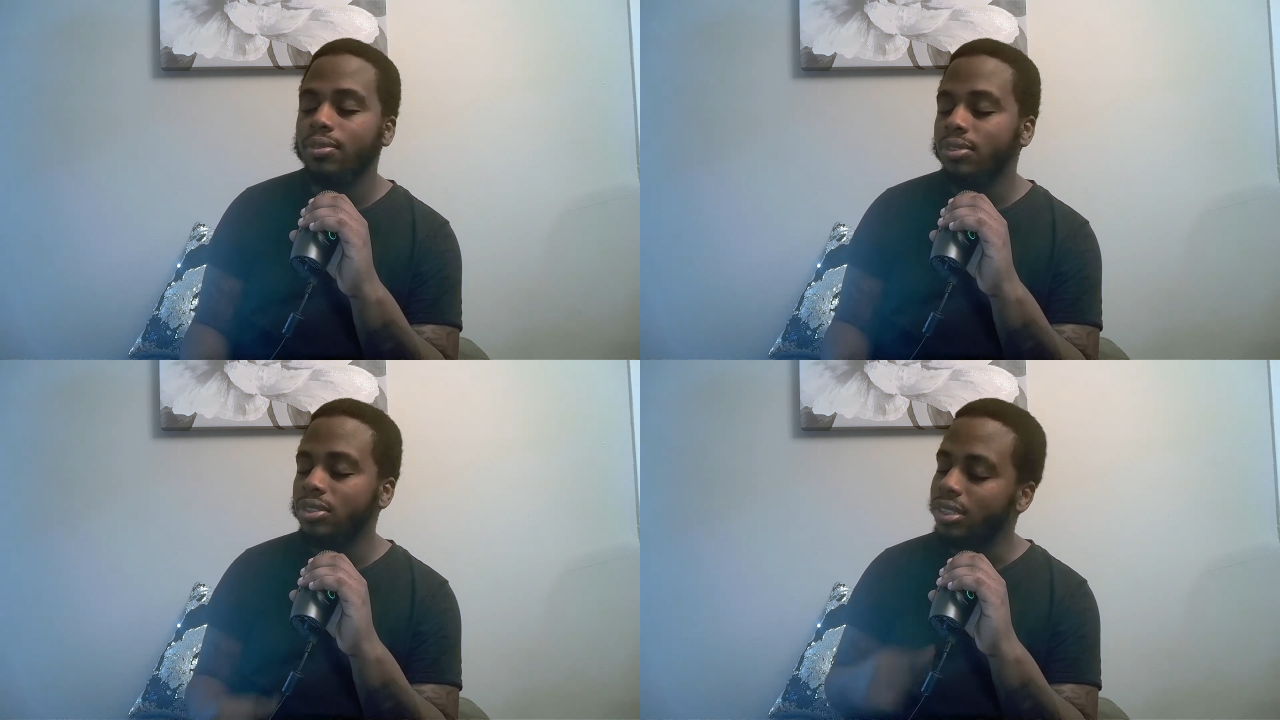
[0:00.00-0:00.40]

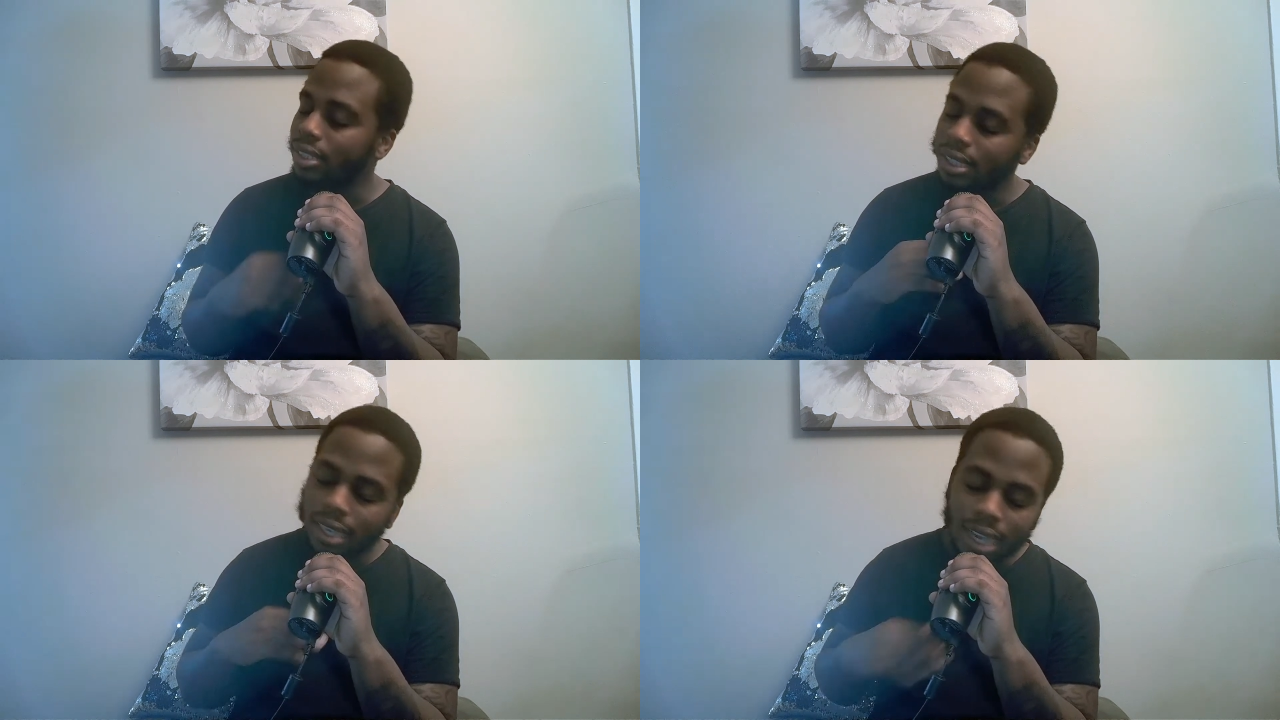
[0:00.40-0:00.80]
It's
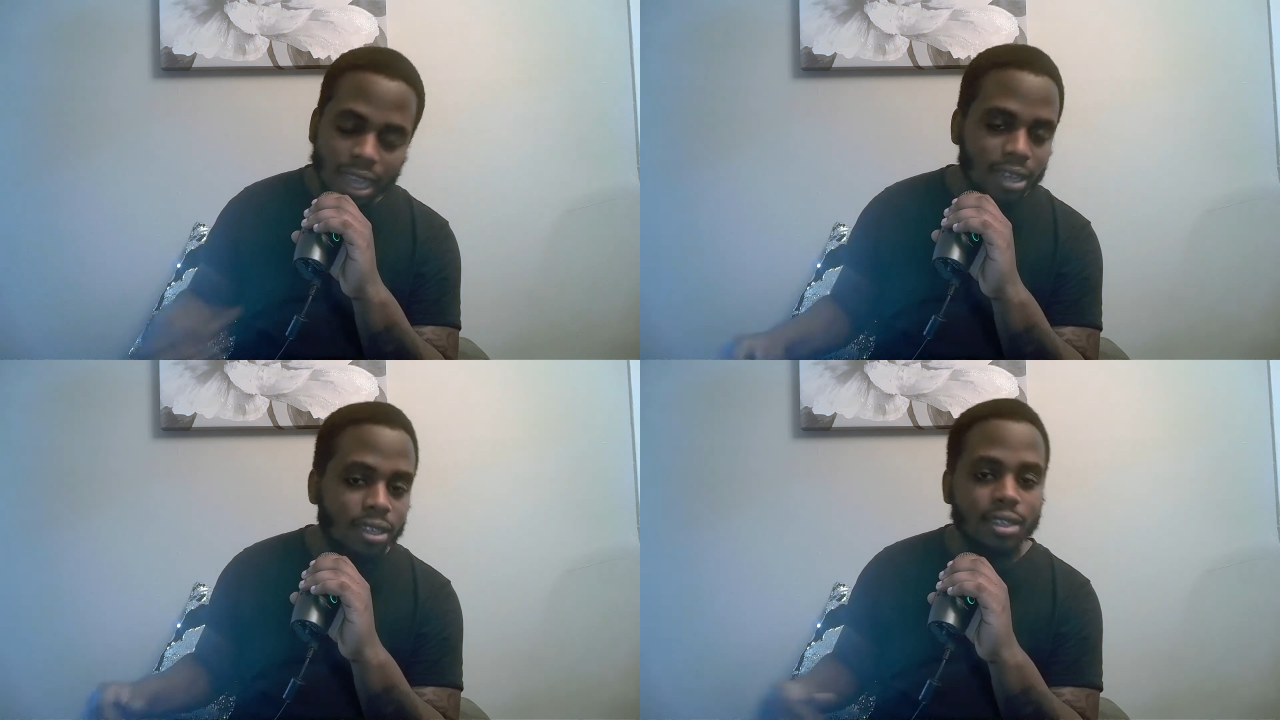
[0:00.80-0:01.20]
not
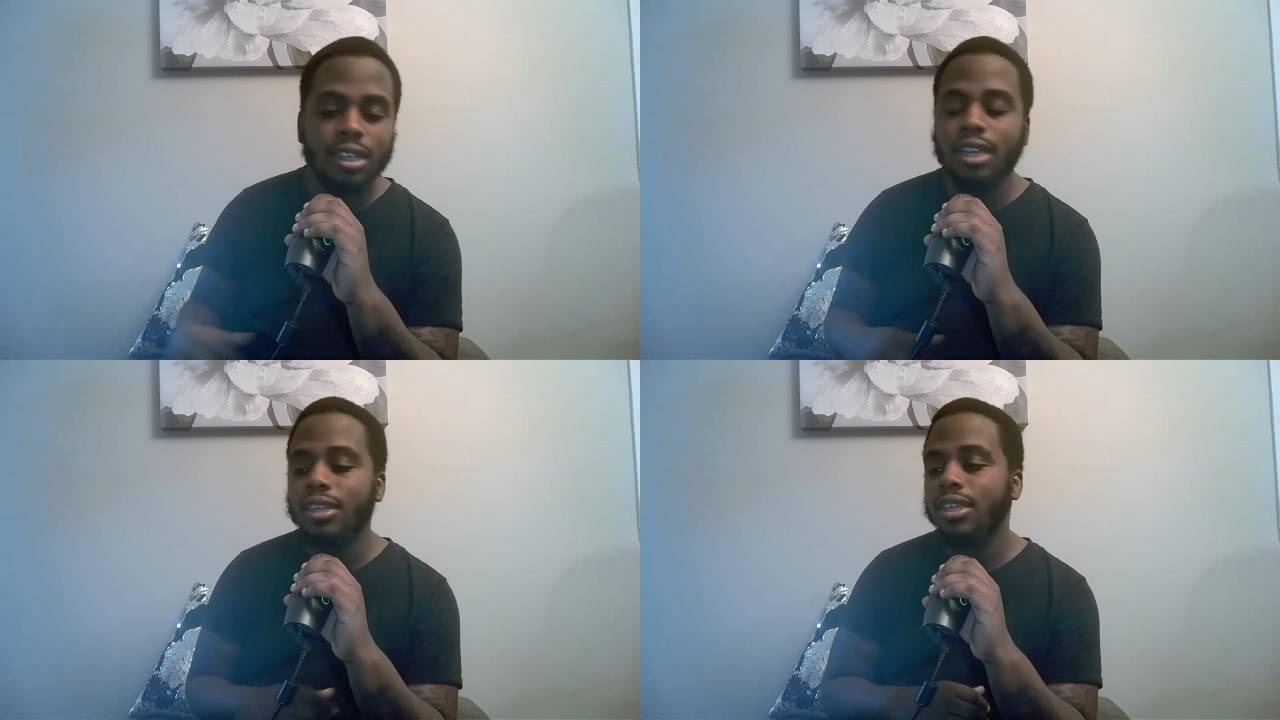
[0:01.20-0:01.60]
a good
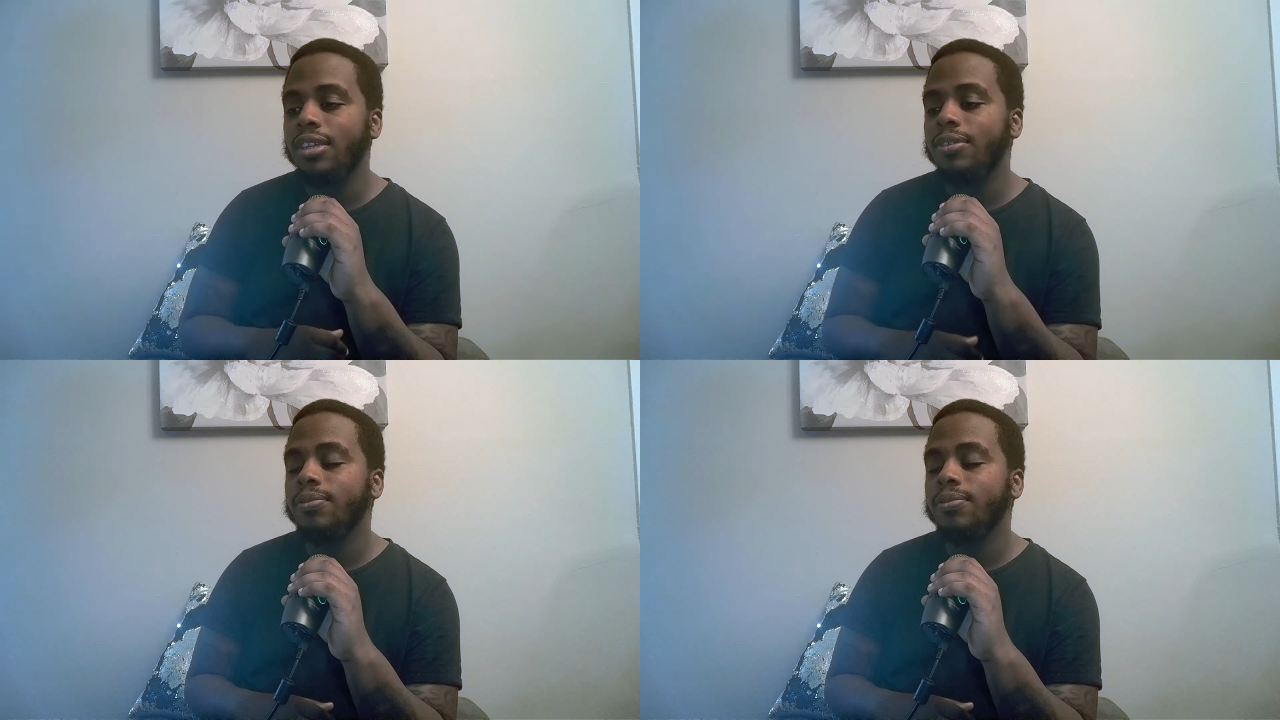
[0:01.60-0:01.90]
idea.